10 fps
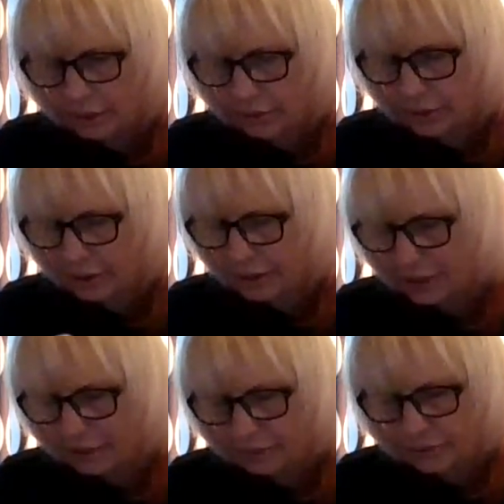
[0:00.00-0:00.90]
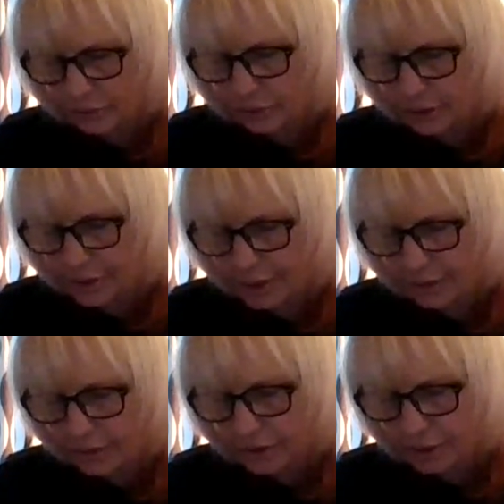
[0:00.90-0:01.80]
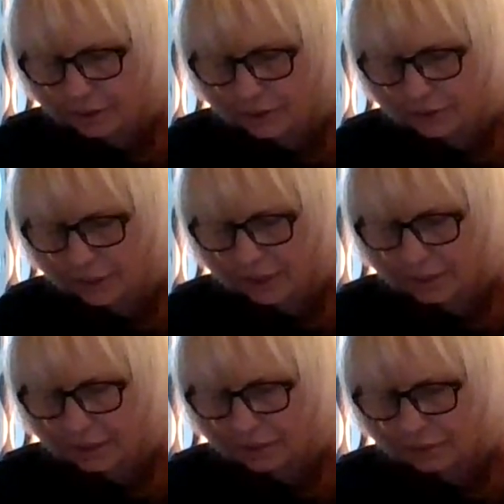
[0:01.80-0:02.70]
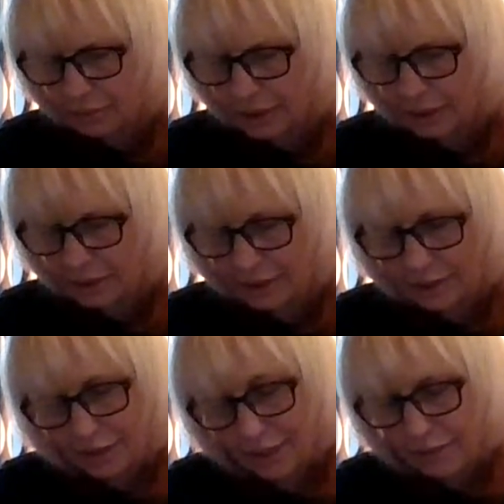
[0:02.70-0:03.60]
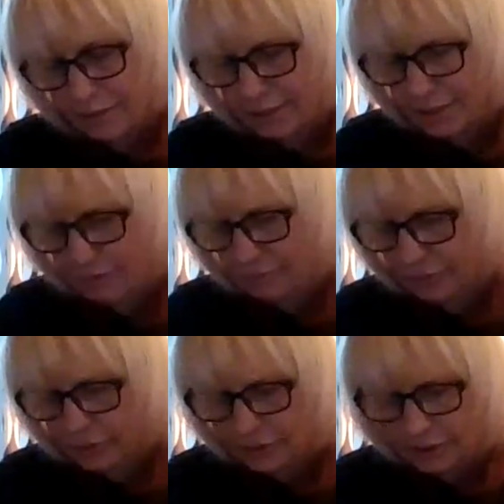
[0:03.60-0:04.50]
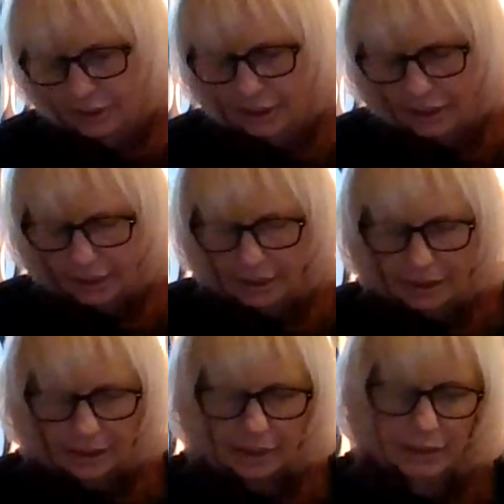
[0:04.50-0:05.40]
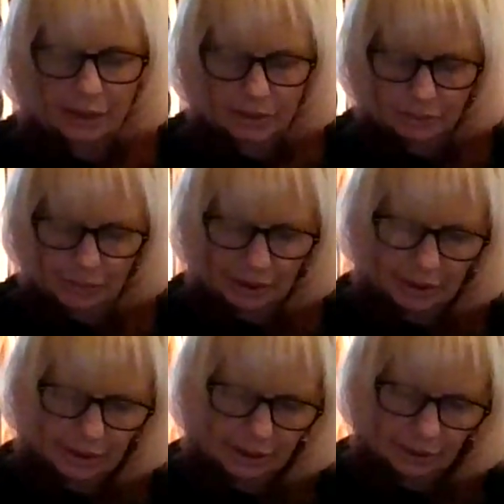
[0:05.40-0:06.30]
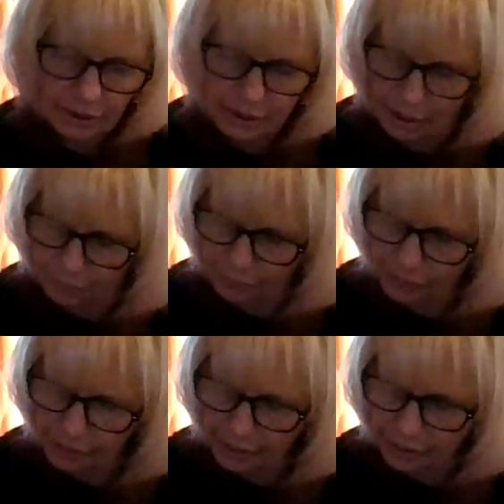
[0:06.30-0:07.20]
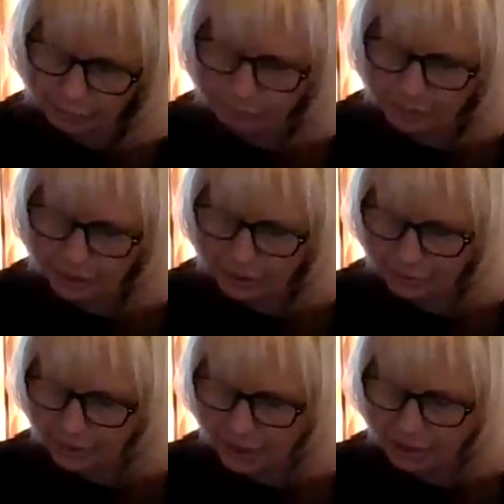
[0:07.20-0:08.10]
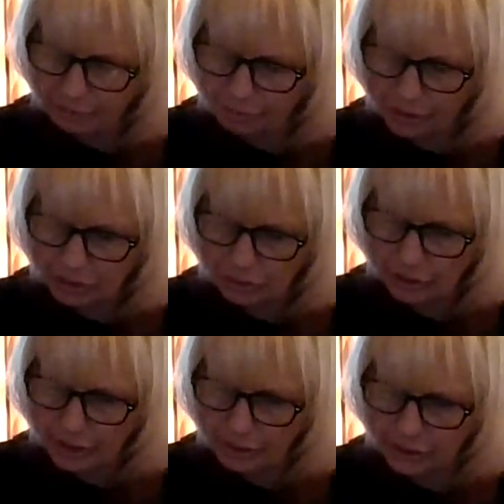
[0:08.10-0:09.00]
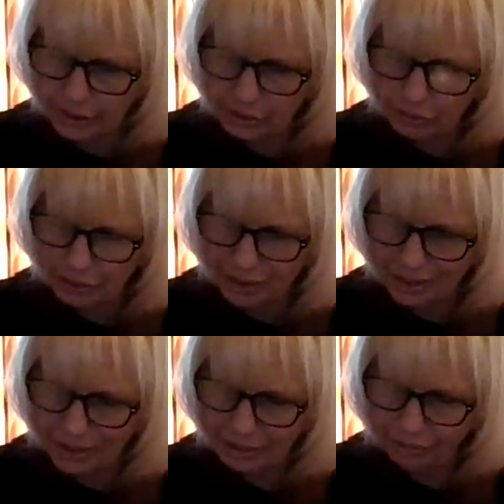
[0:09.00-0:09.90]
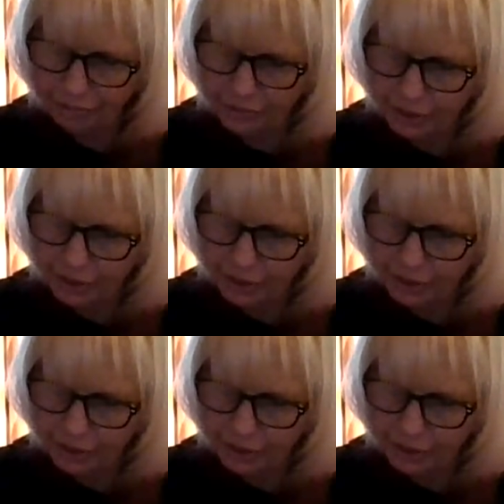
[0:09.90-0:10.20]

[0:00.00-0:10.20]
They're in the Ten of Swords energy, so that tells me, because that's the outside influence, that tells me that there's definitely been a lot of betrayal in your life.